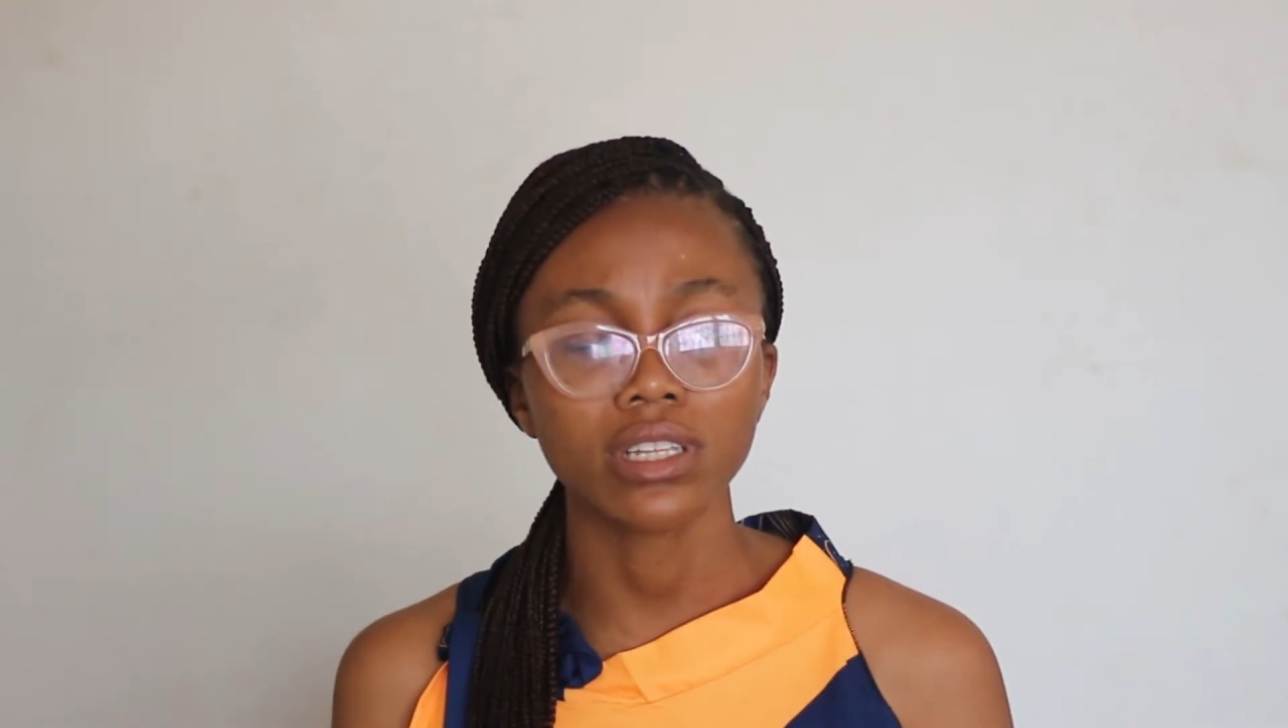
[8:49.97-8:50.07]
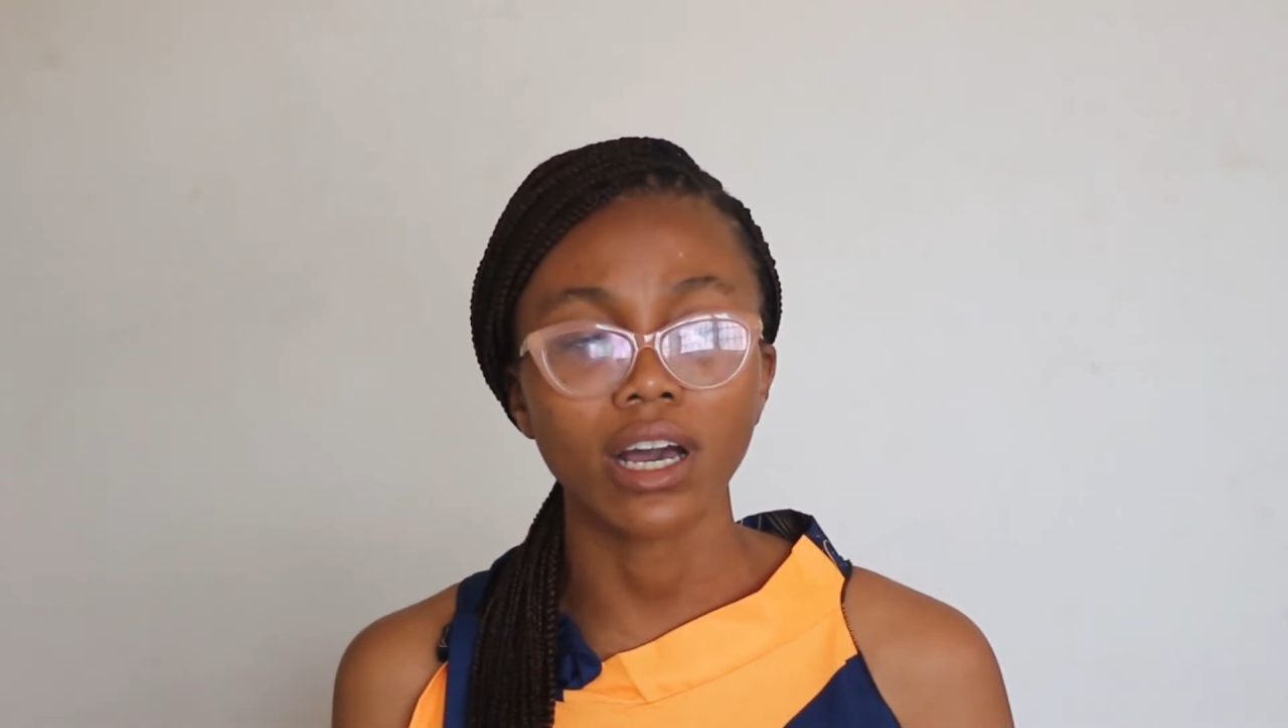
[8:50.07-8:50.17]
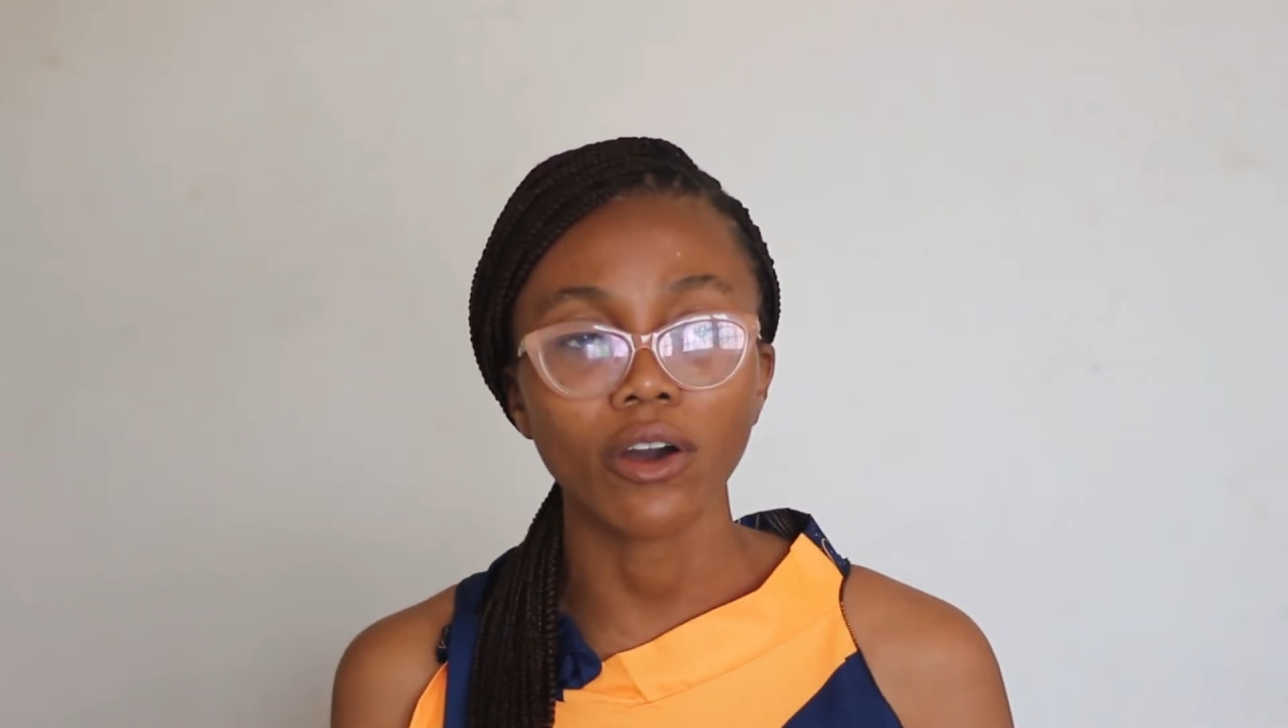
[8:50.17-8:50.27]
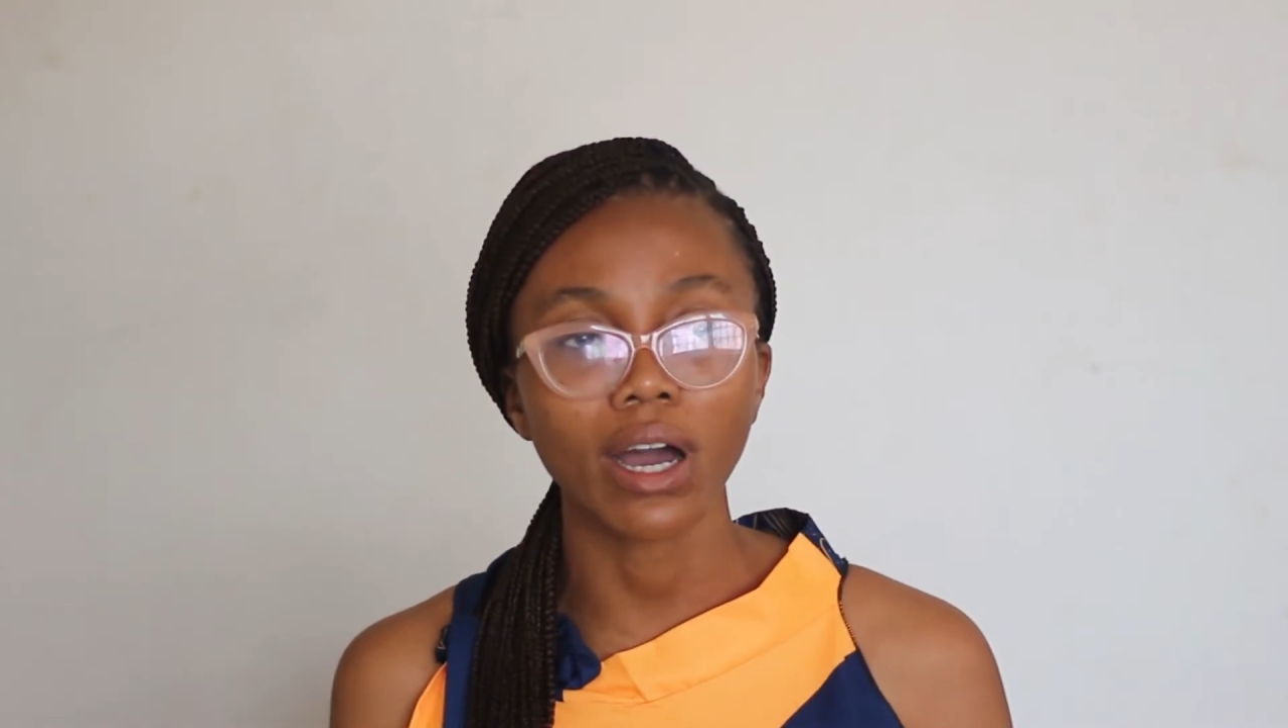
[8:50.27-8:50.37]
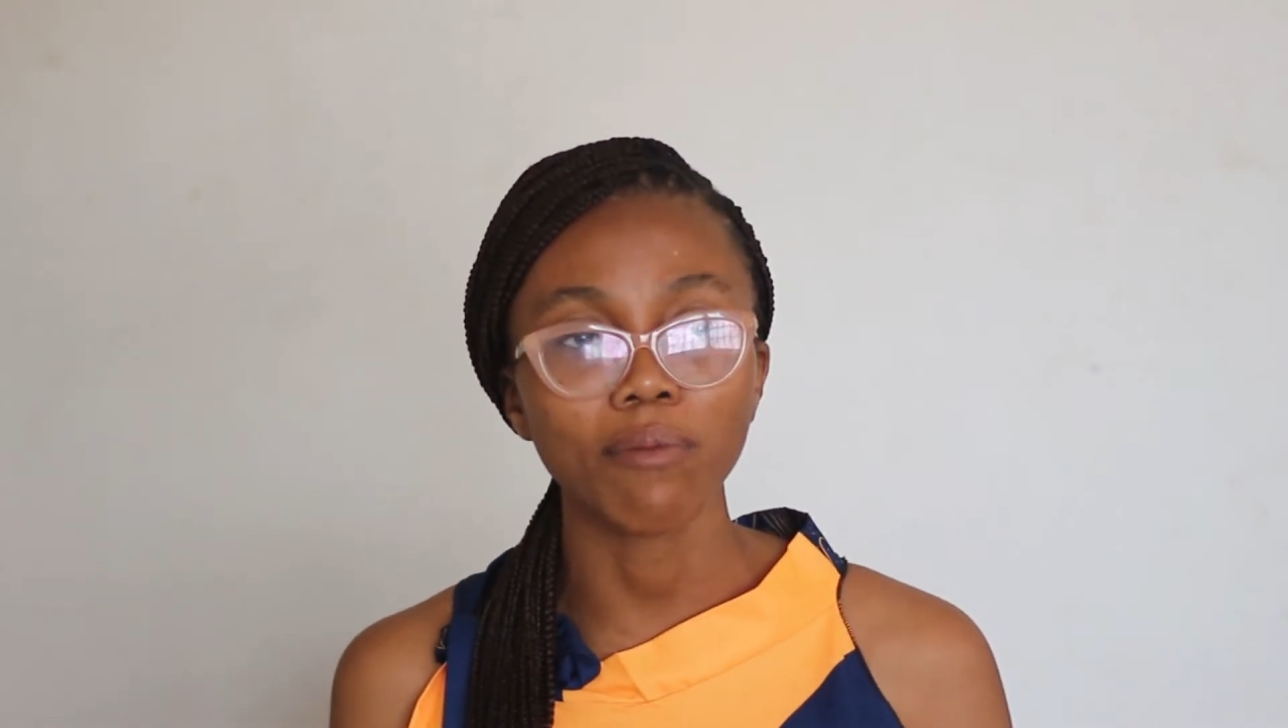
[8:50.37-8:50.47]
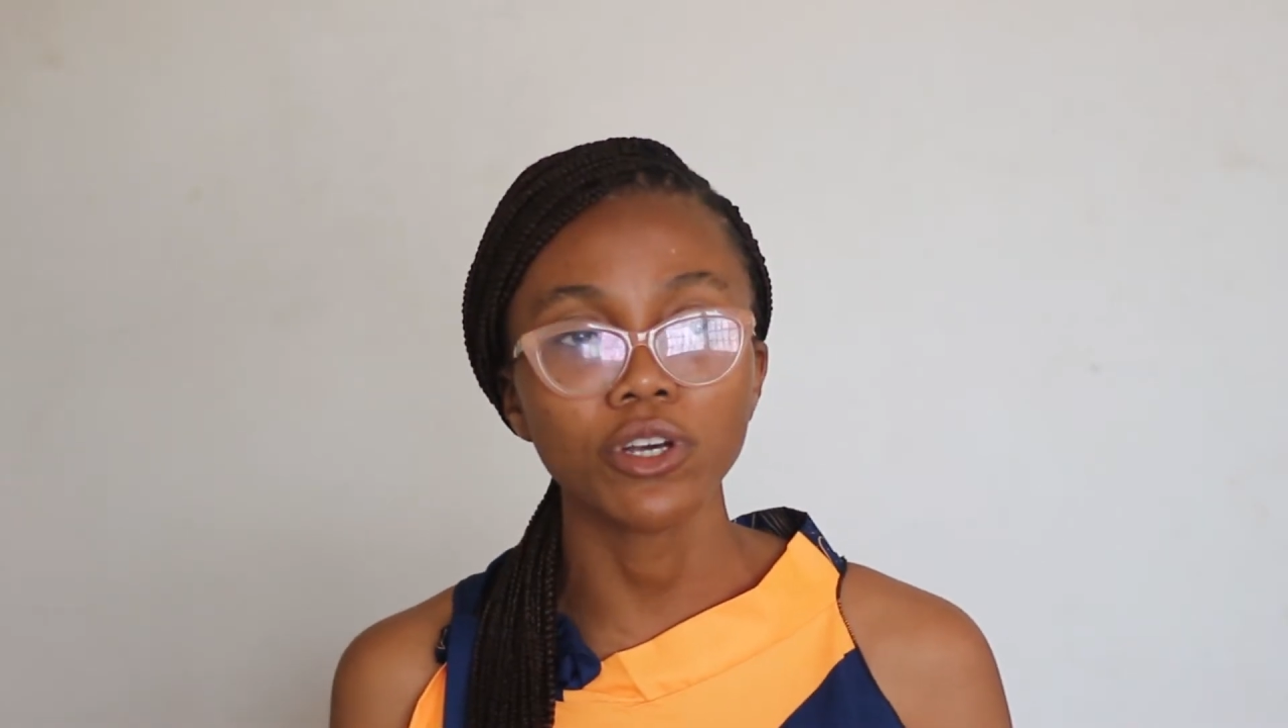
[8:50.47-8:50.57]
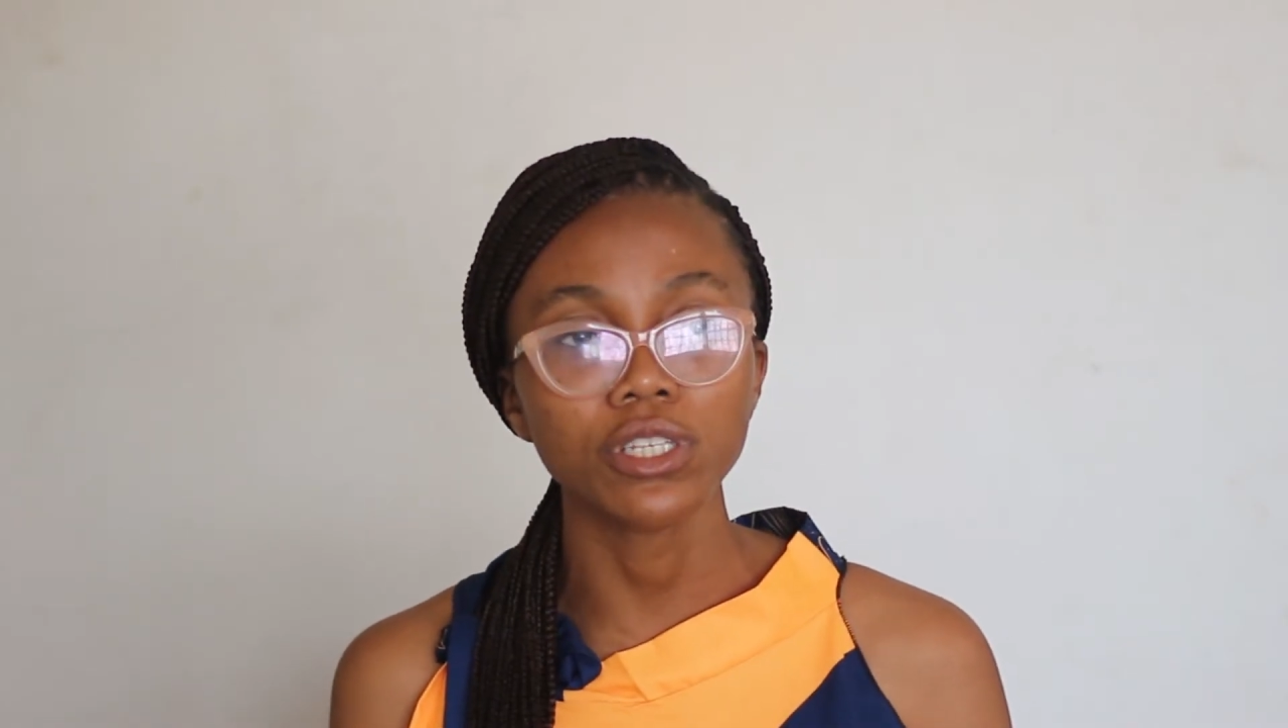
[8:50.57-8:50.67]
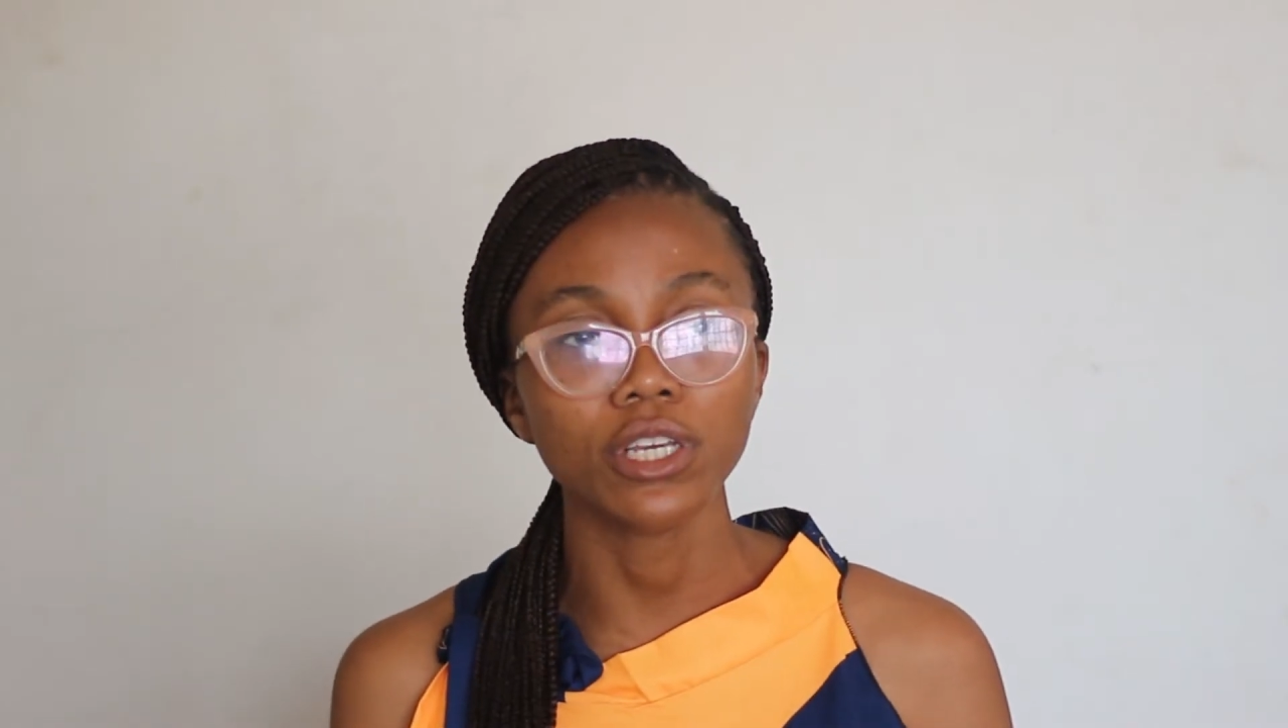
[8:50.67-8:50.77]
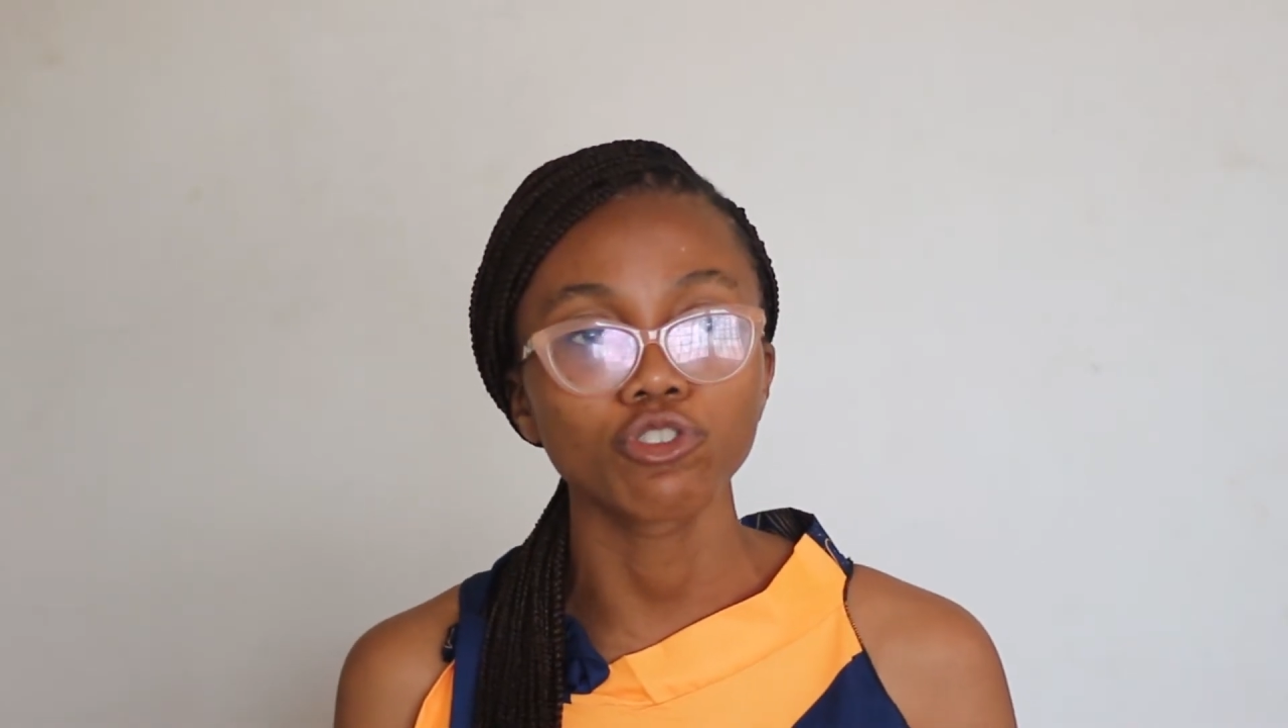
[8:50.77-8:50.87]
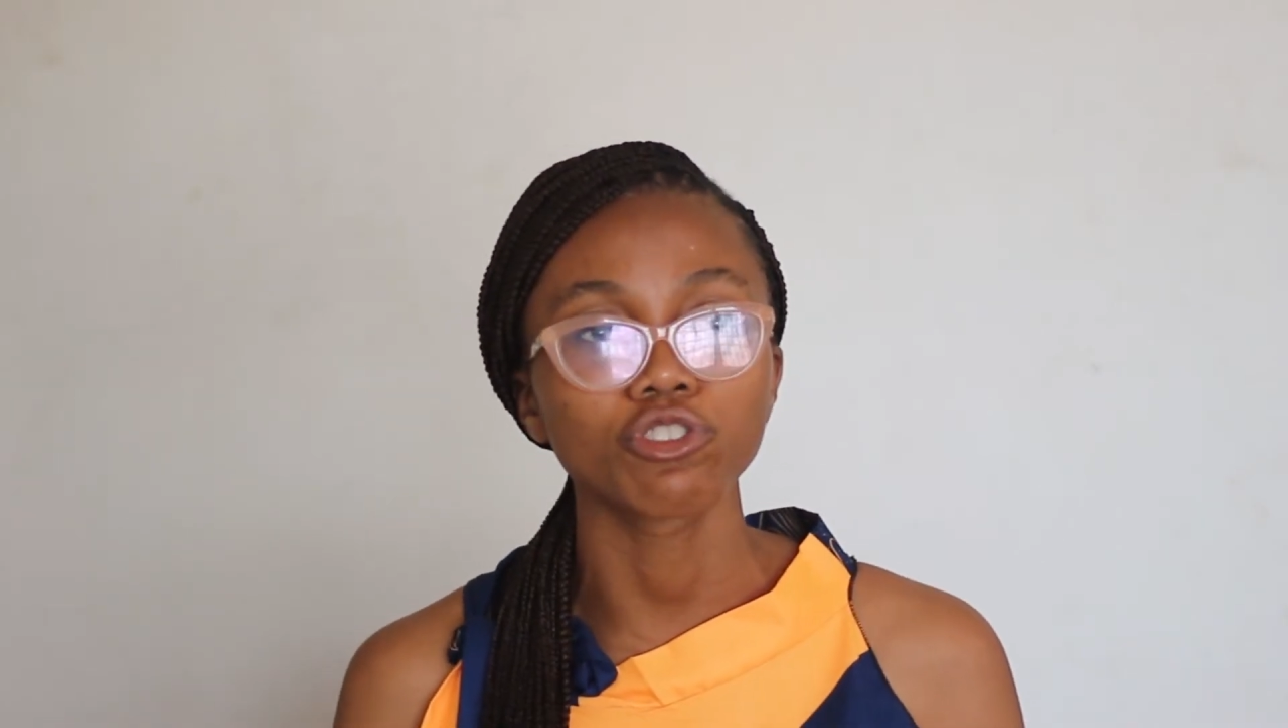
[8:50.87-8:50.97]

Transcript: now I'm not saying you